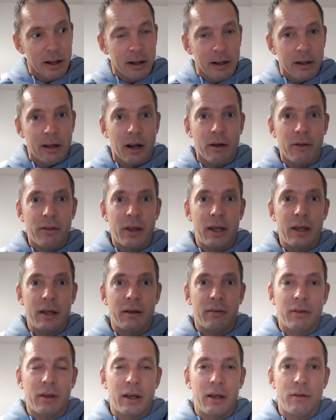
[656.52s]

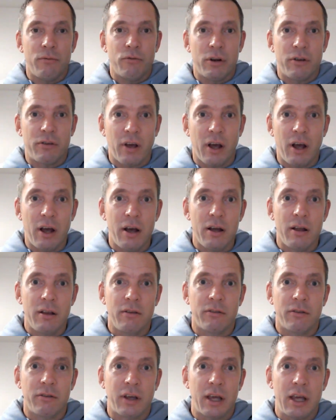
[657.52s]
the
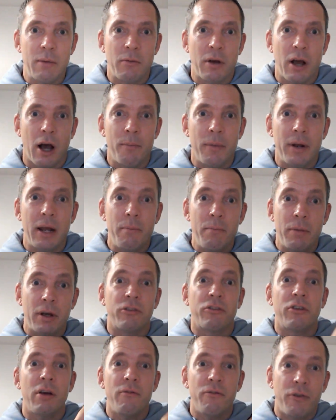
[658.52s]
returns keep coming in,
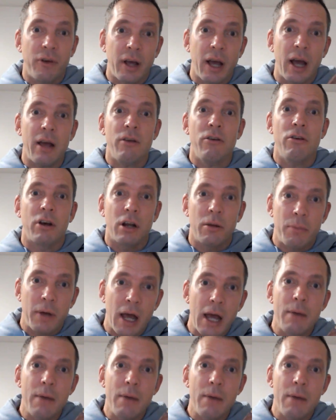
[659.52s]
because don't forget, you're going to be